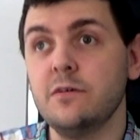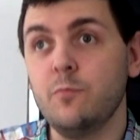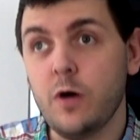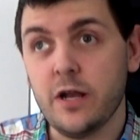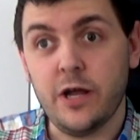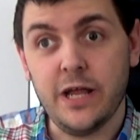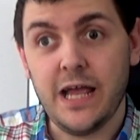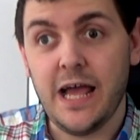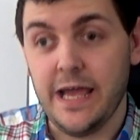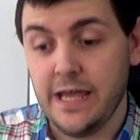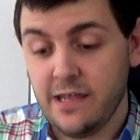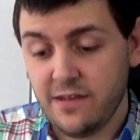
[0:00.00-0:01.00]
the one I
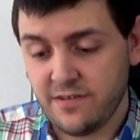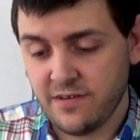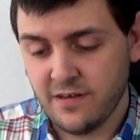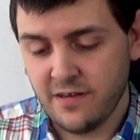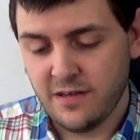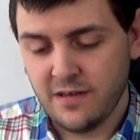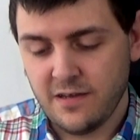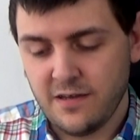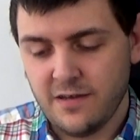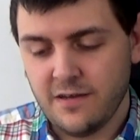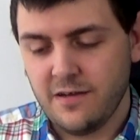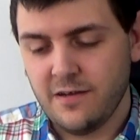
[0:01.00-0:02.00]
ate.
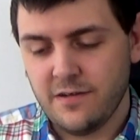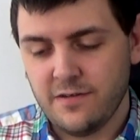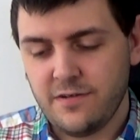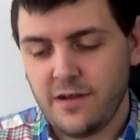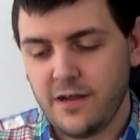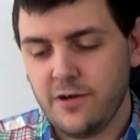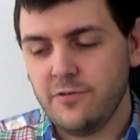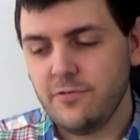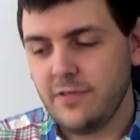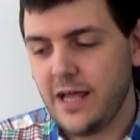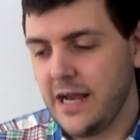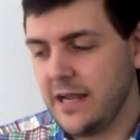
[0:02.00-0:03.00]
So
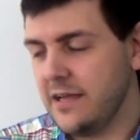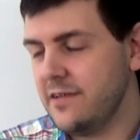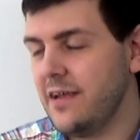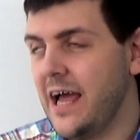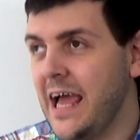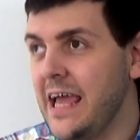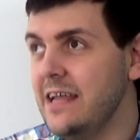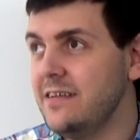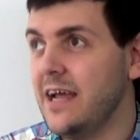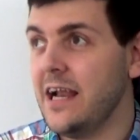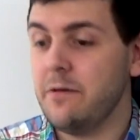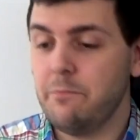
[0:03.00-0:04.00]
that is
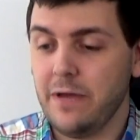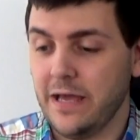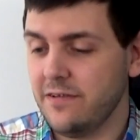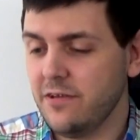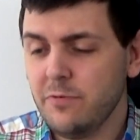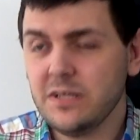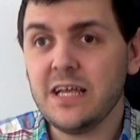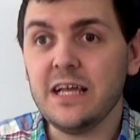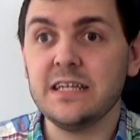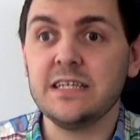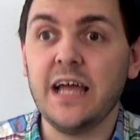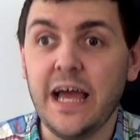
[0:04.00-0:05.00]
8 and a bit. So we'll
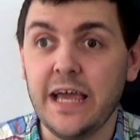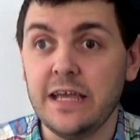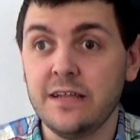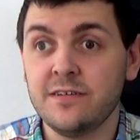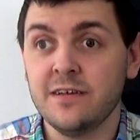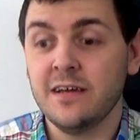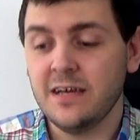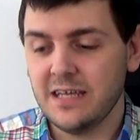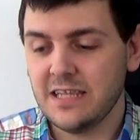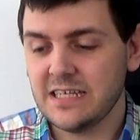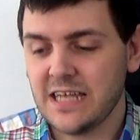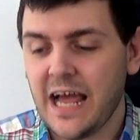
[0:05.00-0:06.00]
say it's 8.
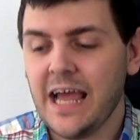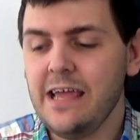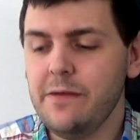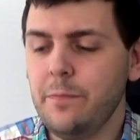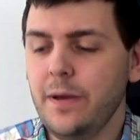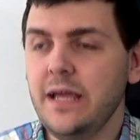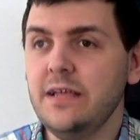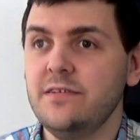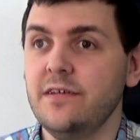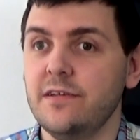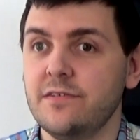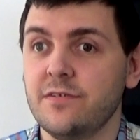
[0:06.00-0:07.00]
There's 8
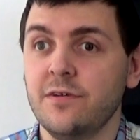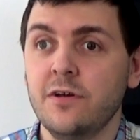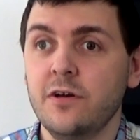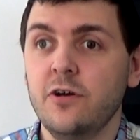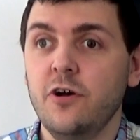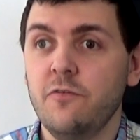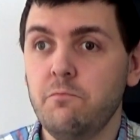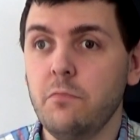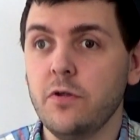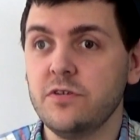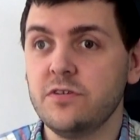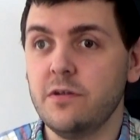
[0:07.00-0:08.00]
pieces of
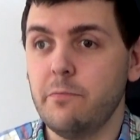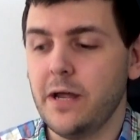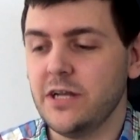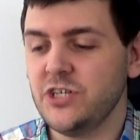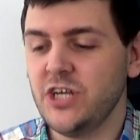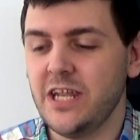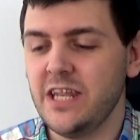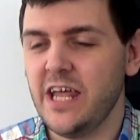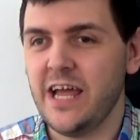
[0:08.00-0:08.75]
Monster Munch in